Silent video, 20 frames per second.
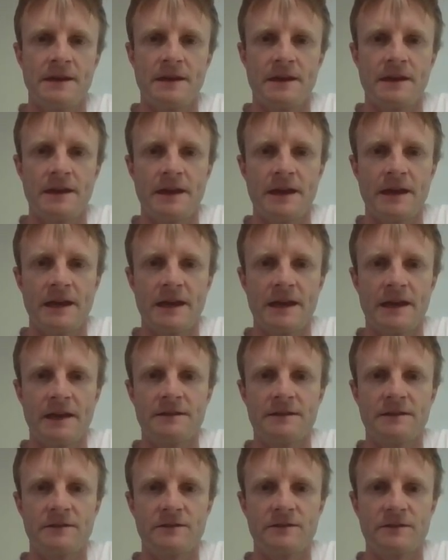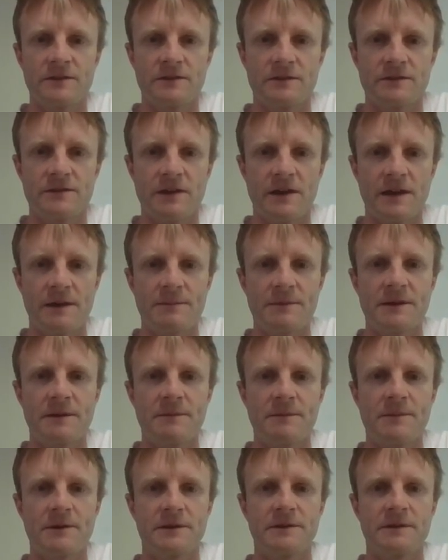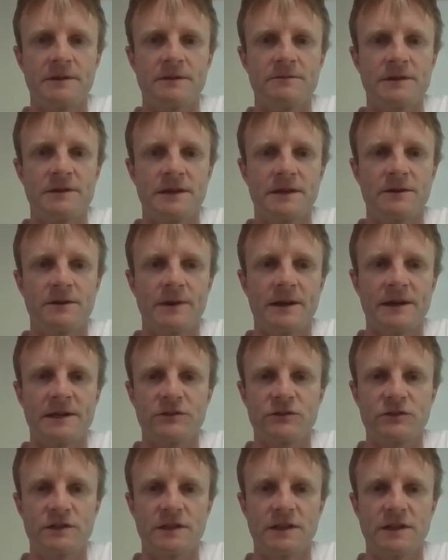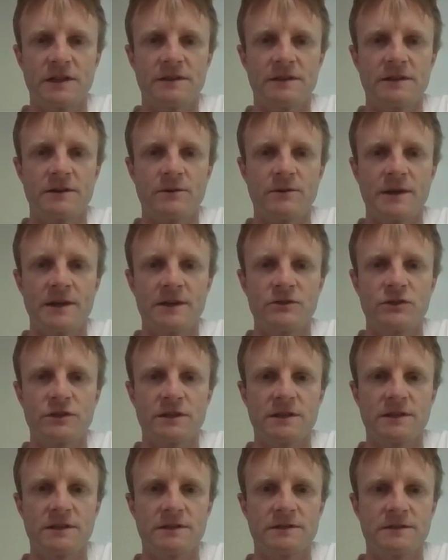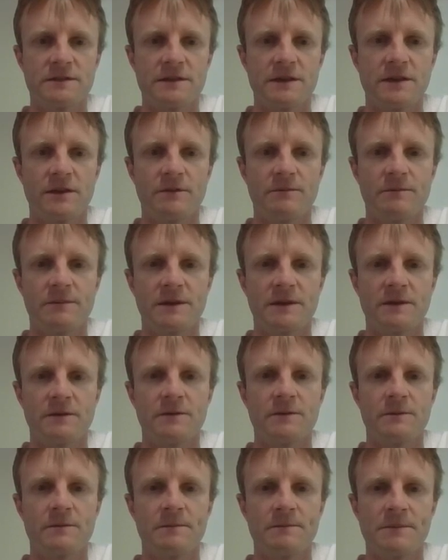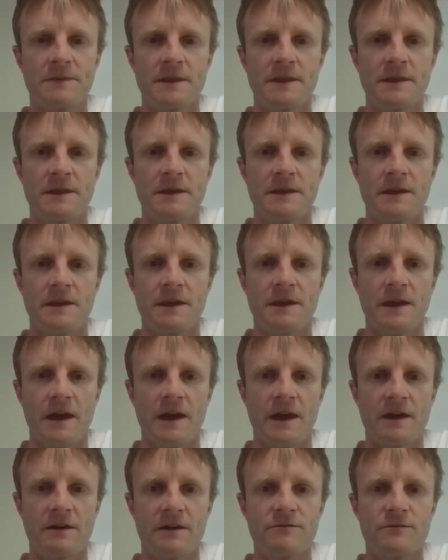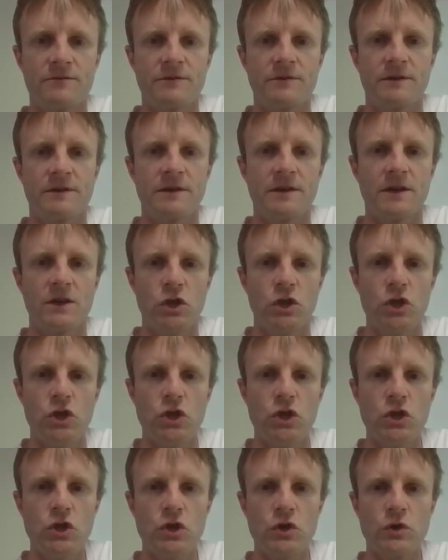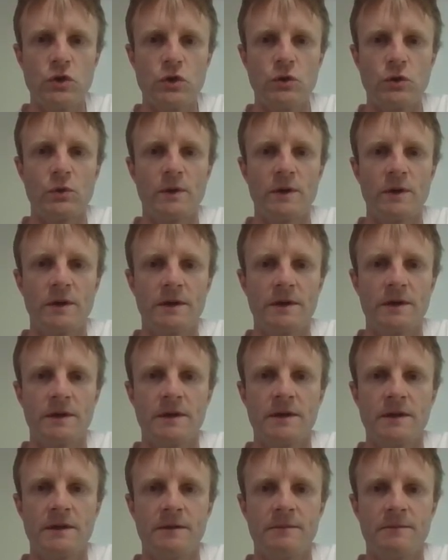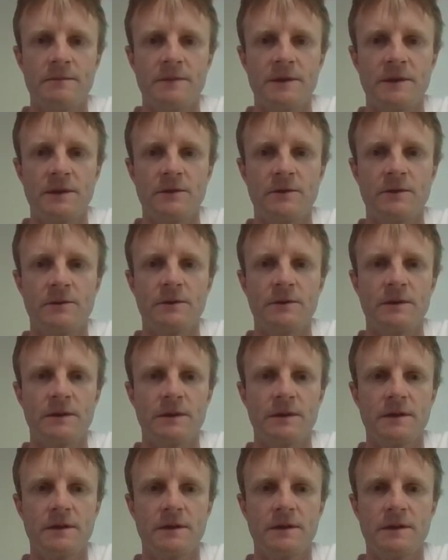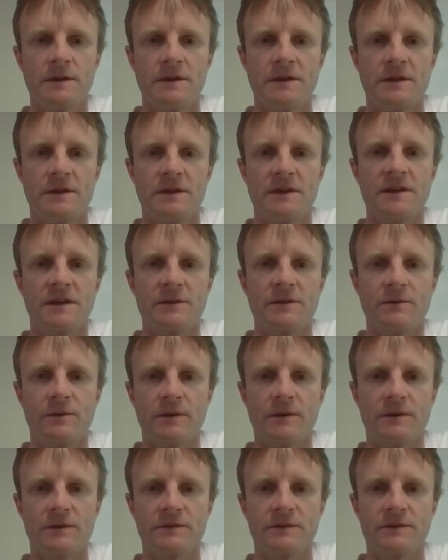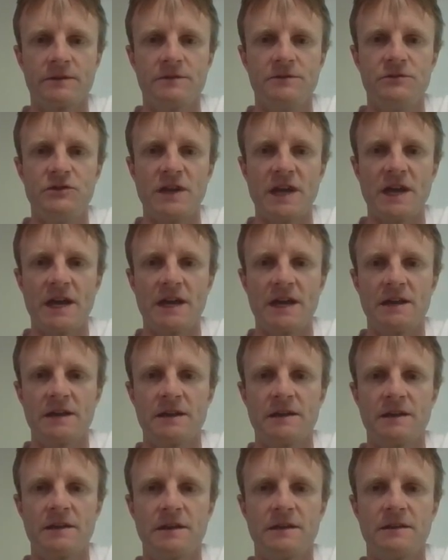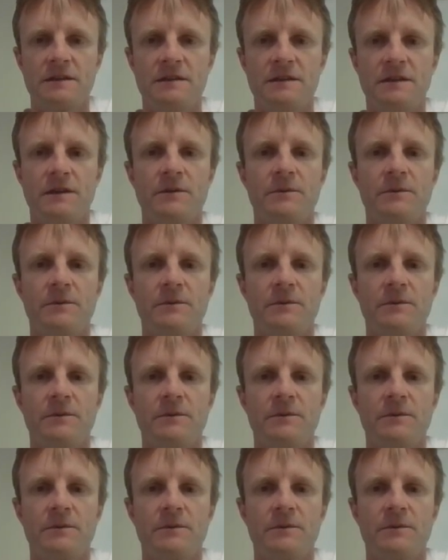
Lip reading: And this is the time component of the equation. And the equation is del mu f nu mu equals j nu.